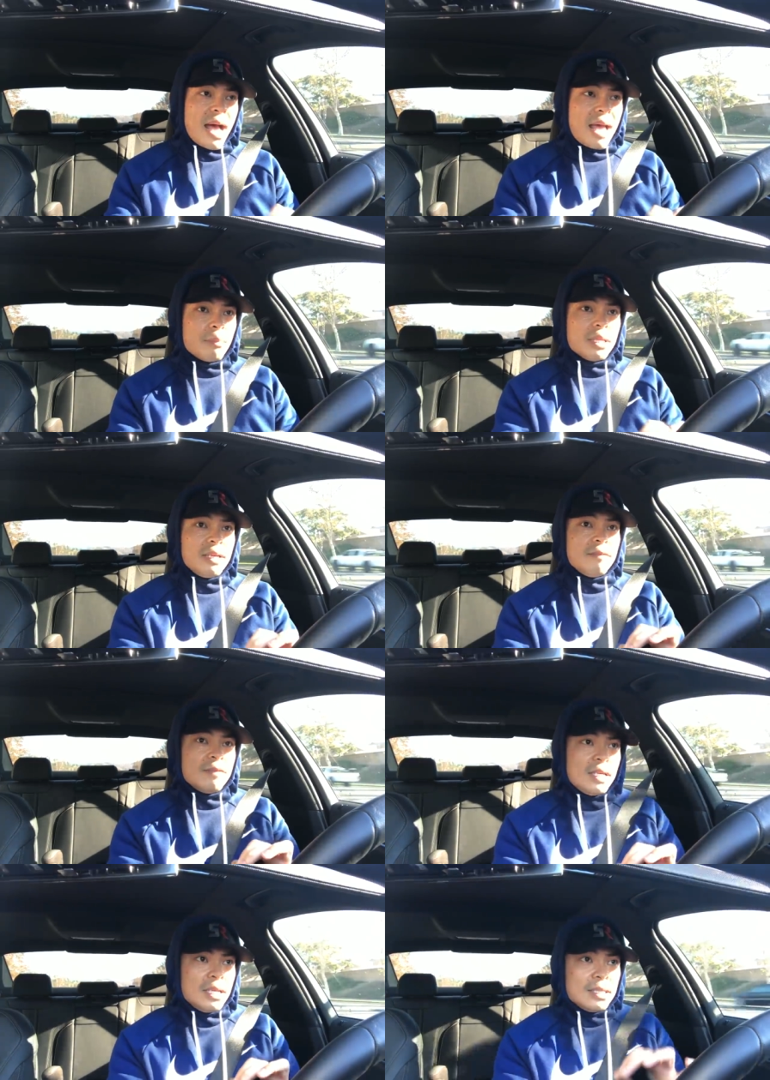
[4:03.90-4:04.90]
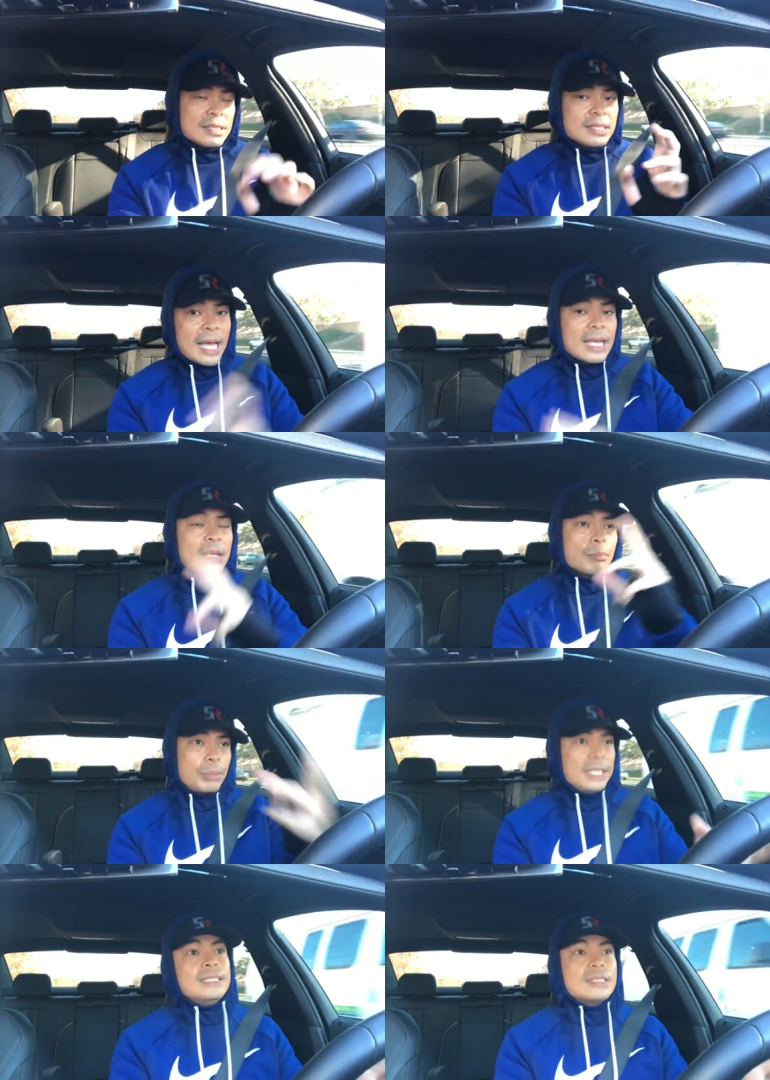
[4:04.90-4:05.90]
I believe the second
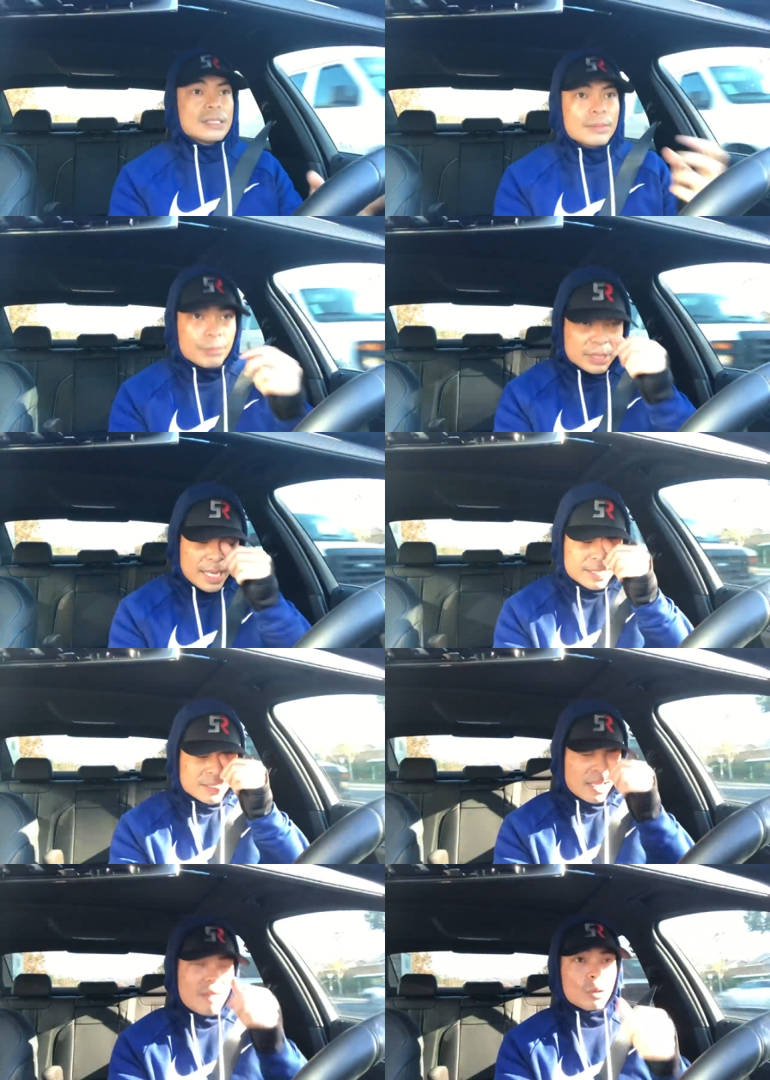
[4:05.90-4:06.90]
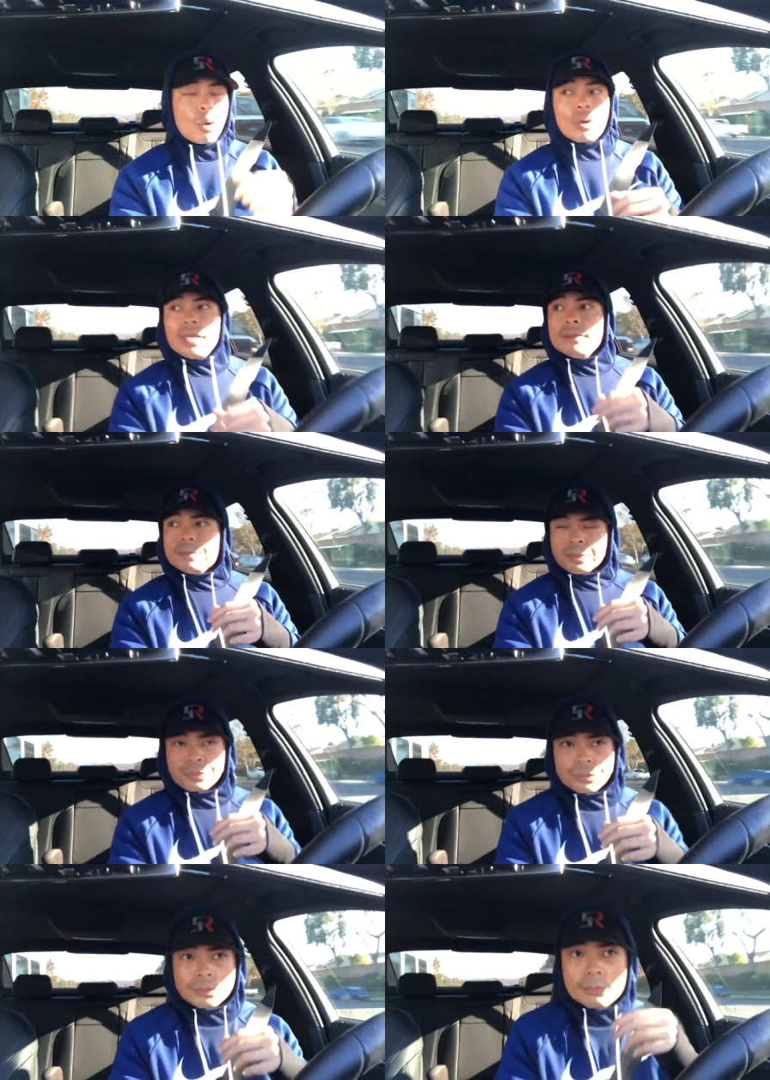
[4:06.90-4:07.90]
piece, besides the live recording
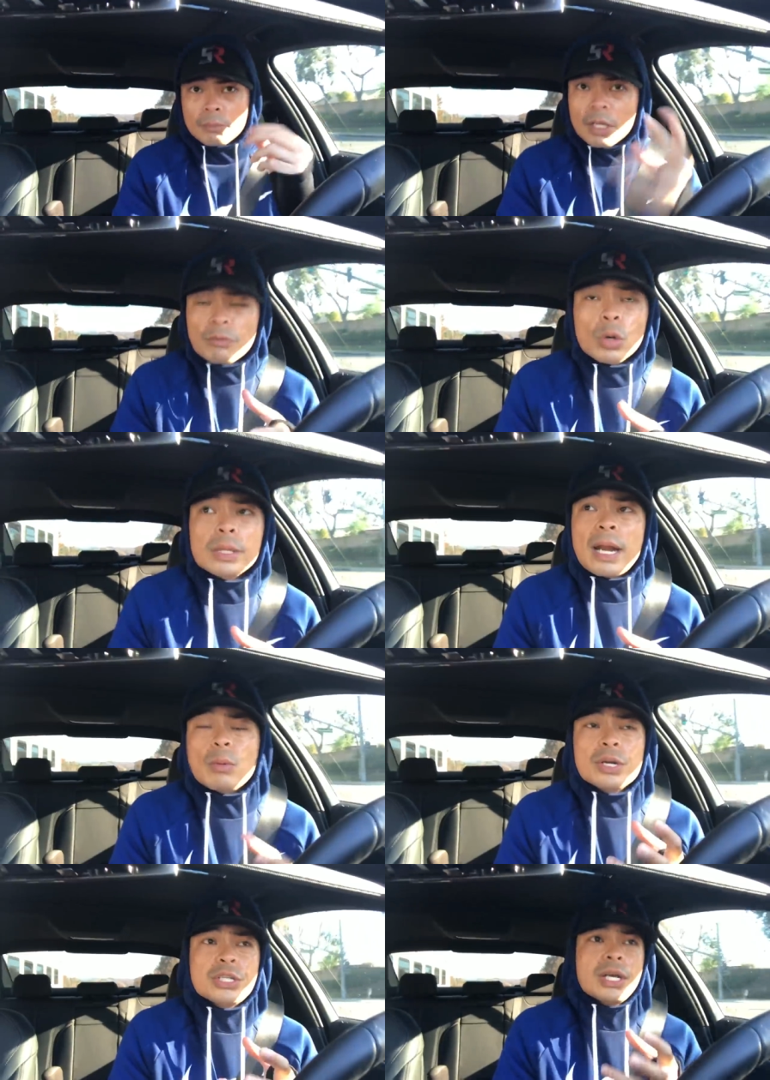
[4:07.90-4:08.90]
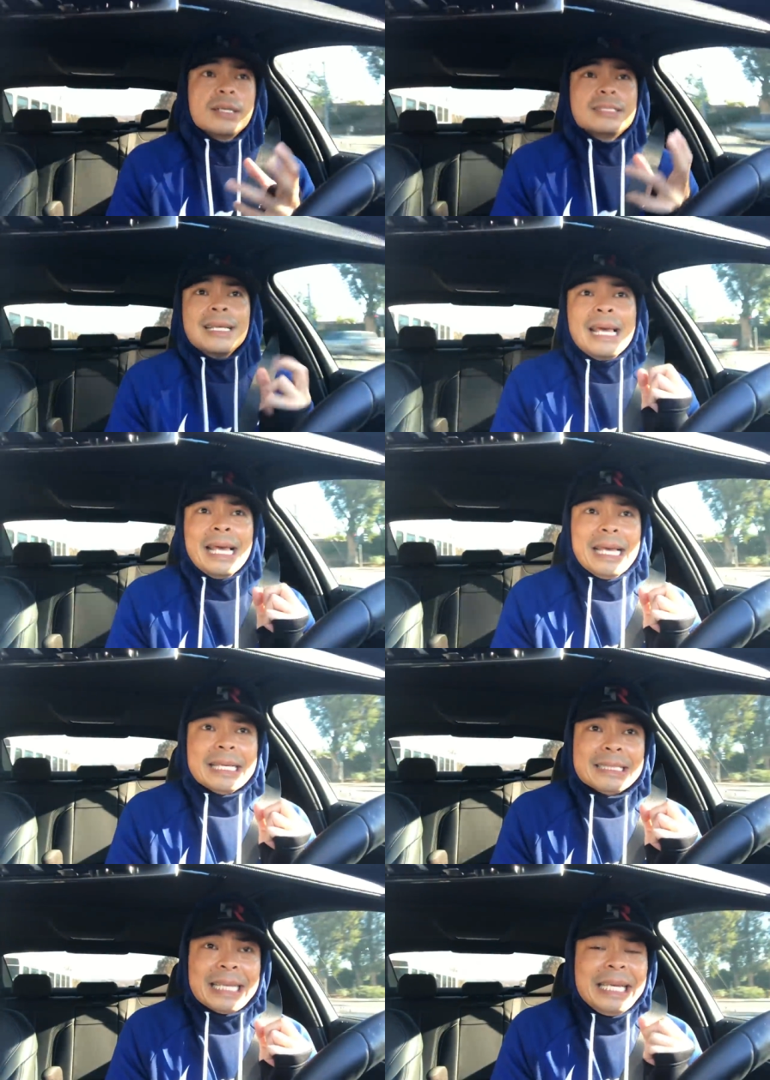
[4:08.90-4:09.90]
of gold, that I want to share is,
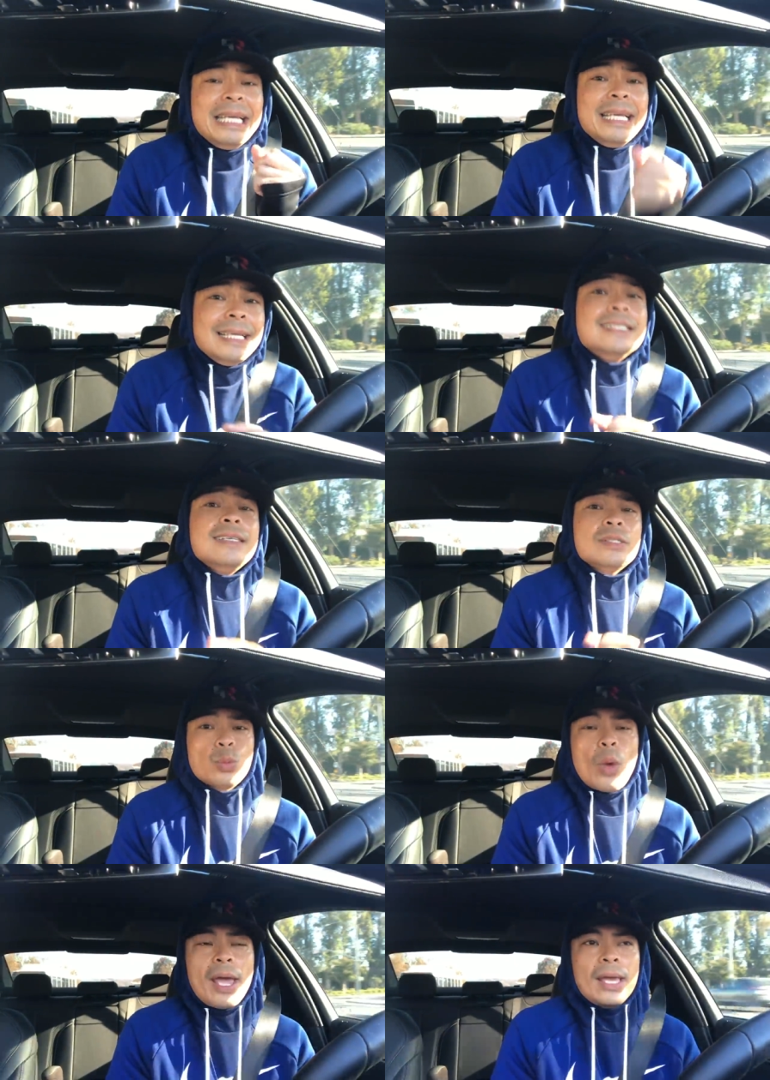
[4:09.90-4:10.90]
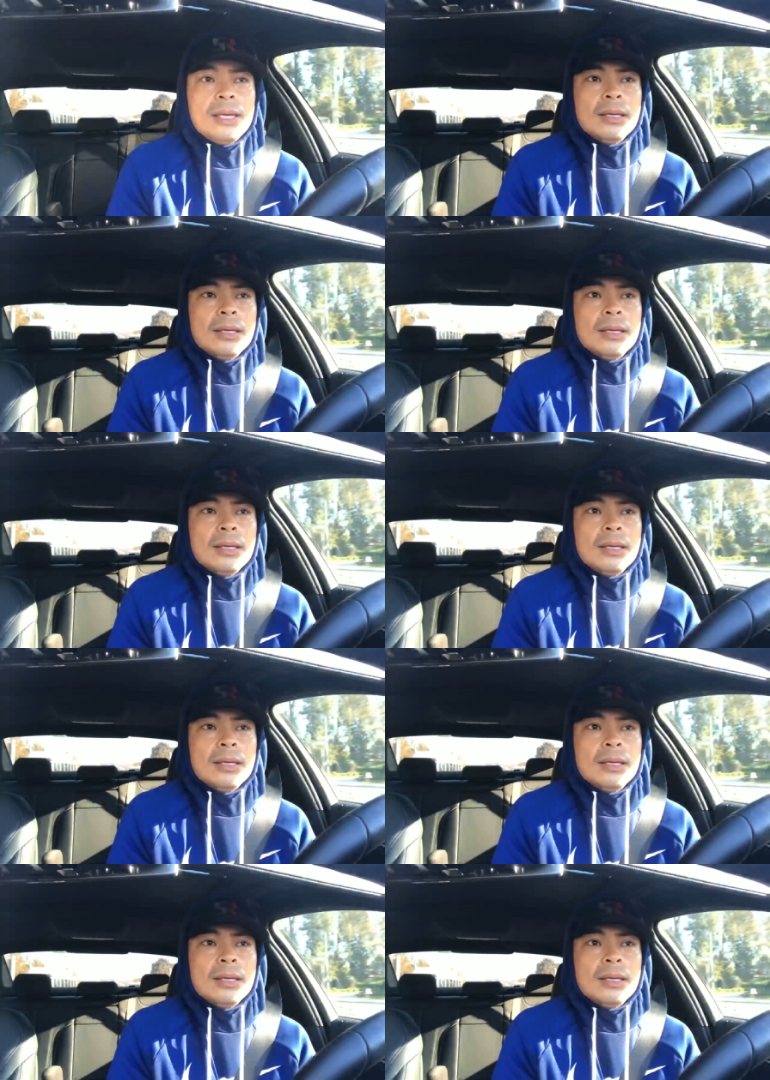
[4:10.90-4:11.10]
is the easiest way,